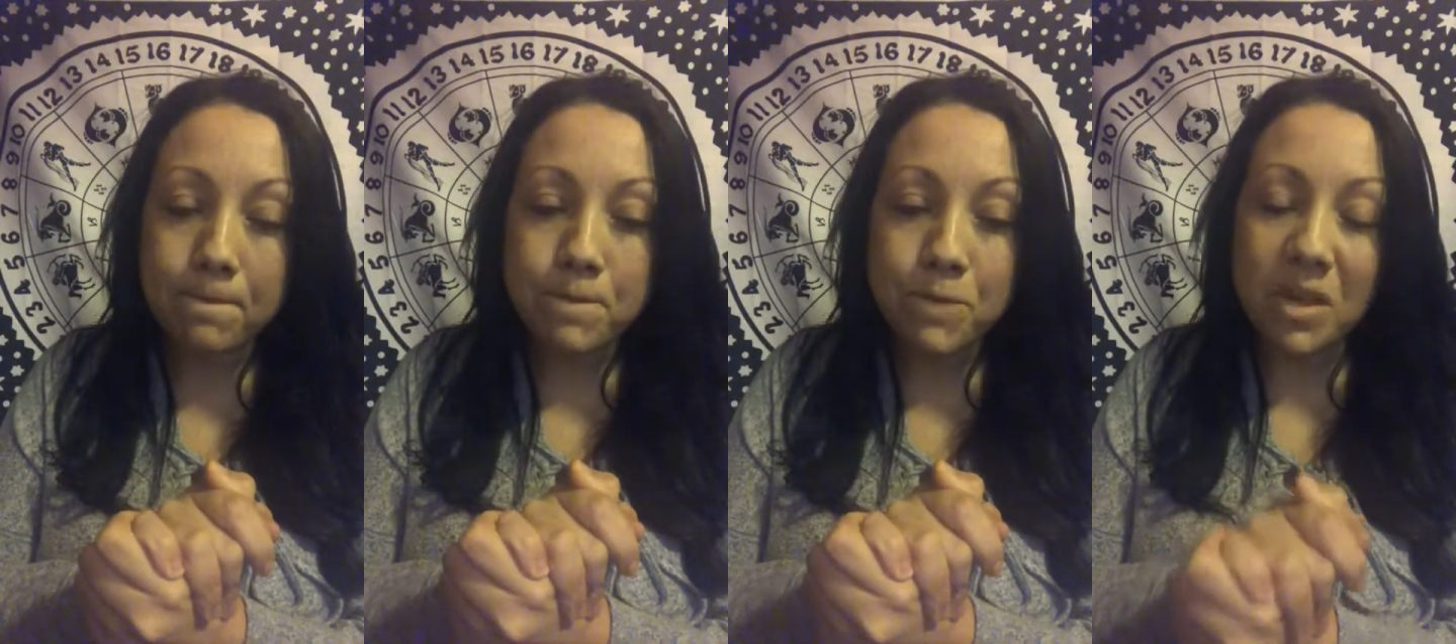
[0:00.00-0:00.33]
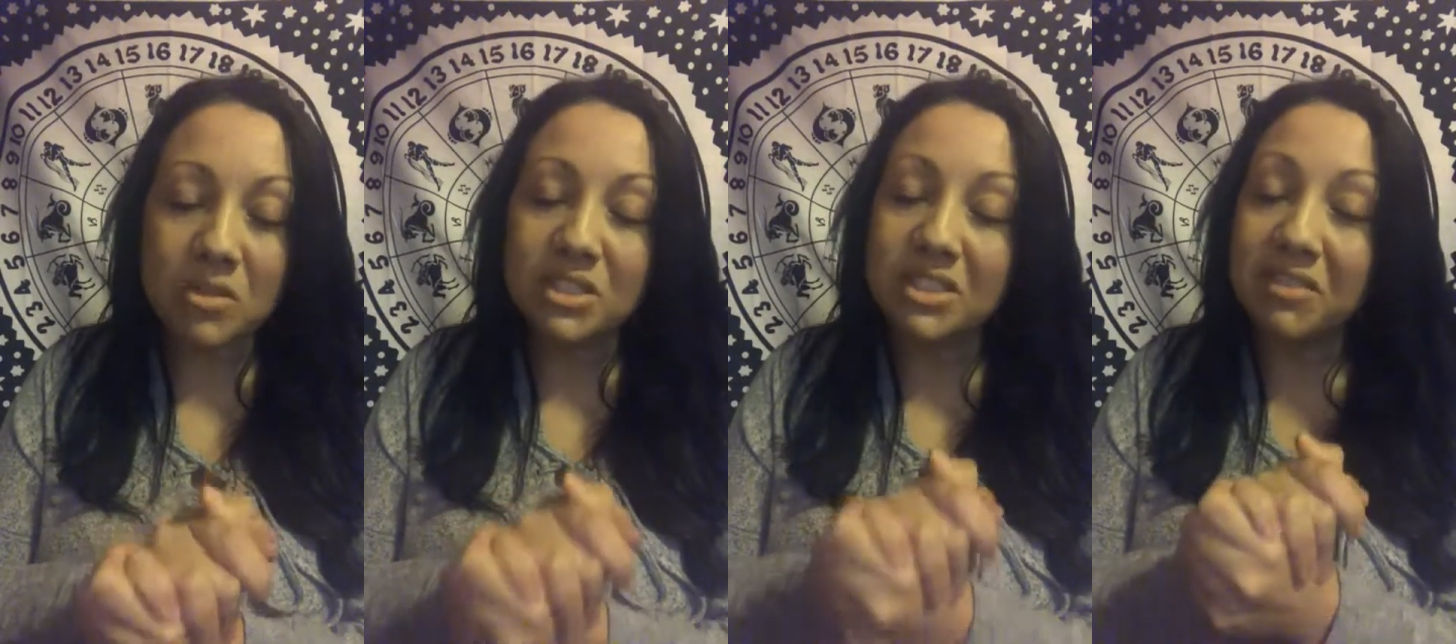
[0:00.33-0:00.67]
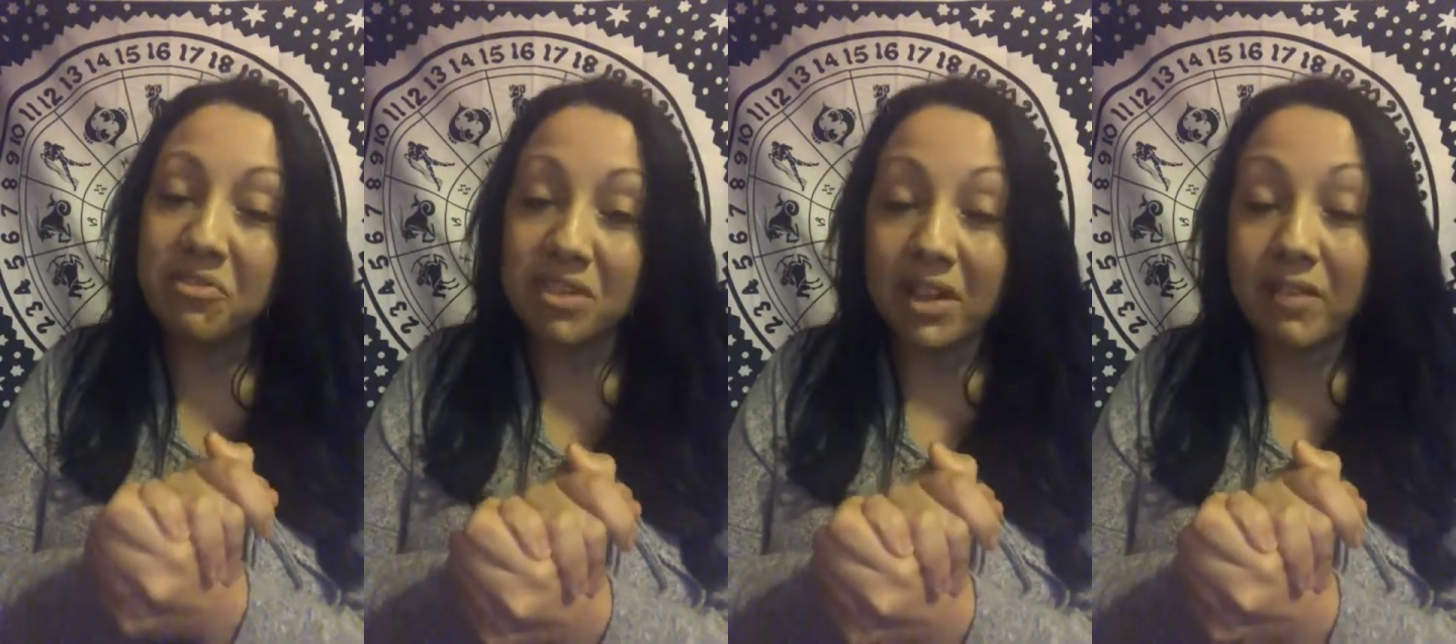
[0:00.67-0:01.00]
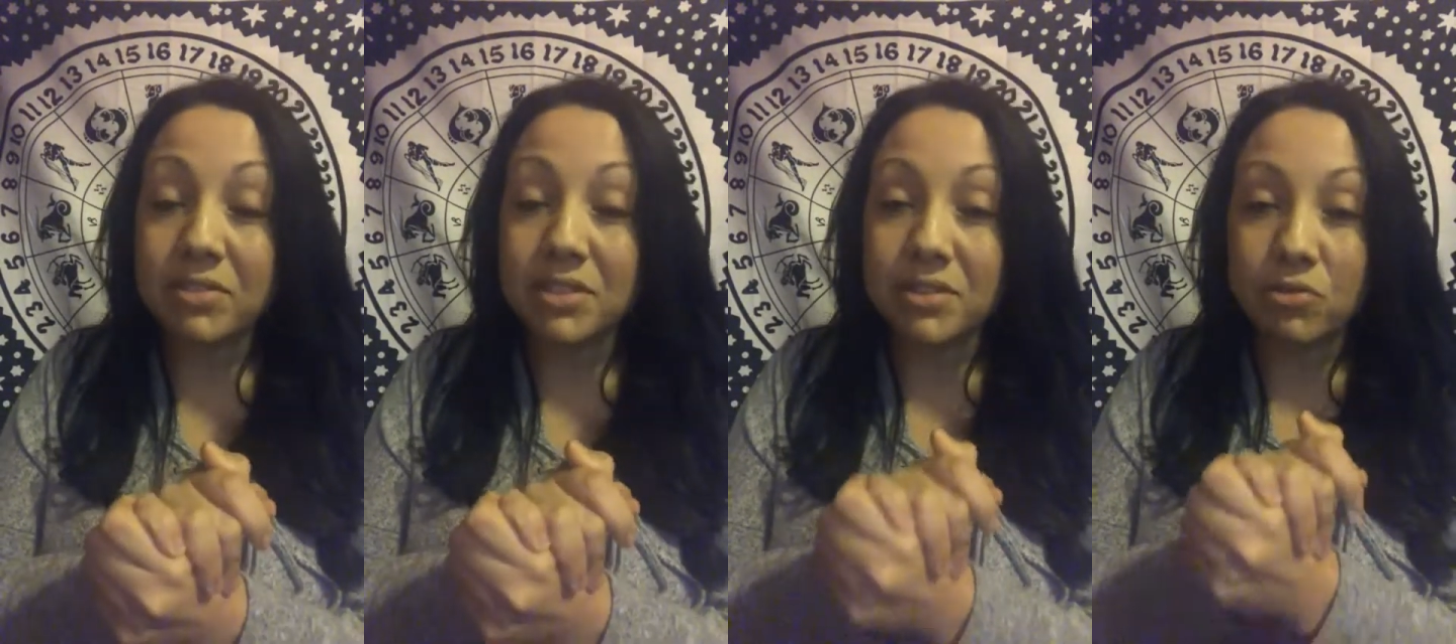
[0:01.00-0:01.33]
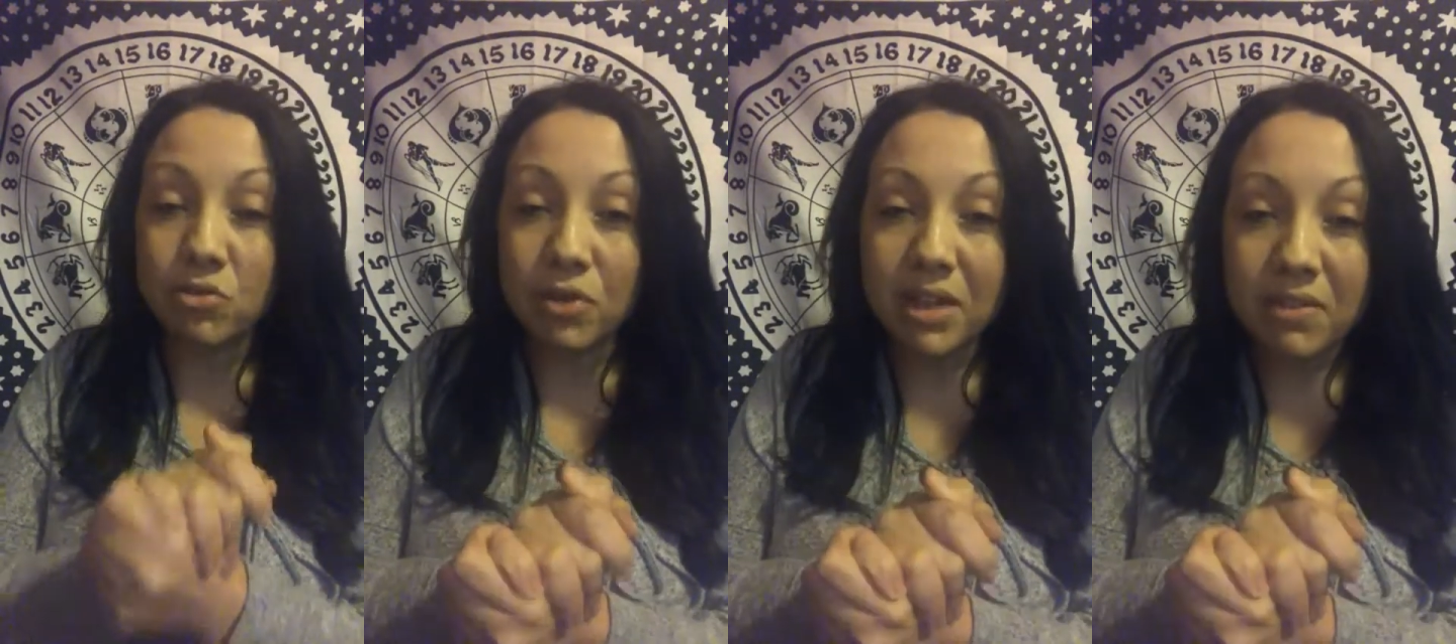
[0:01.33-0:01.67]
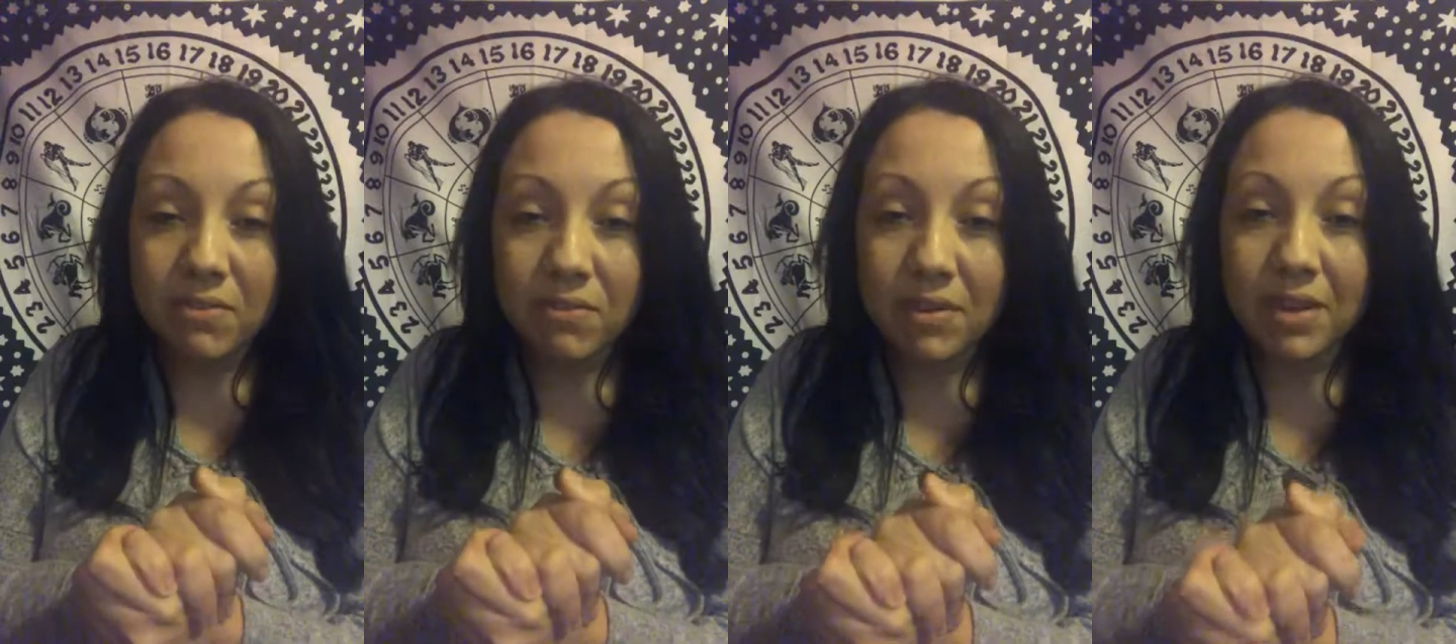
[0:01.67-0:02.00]
There's different levels of
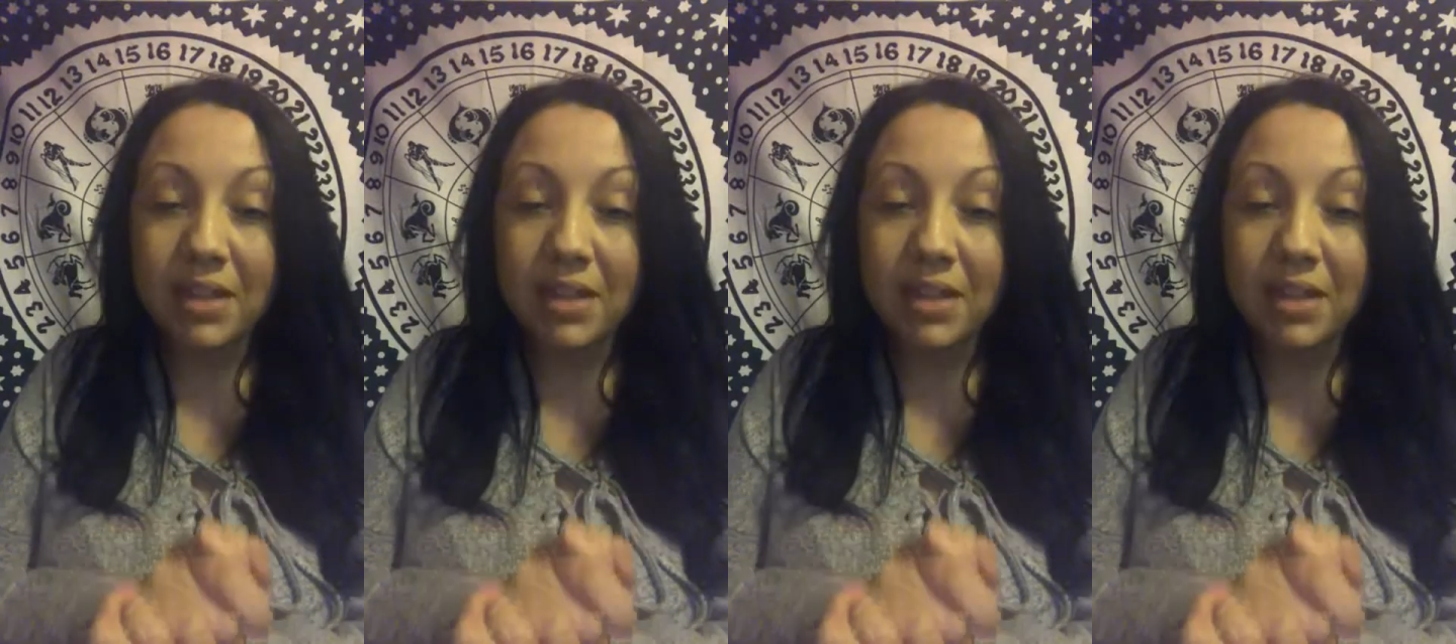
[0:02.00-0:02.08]
grief,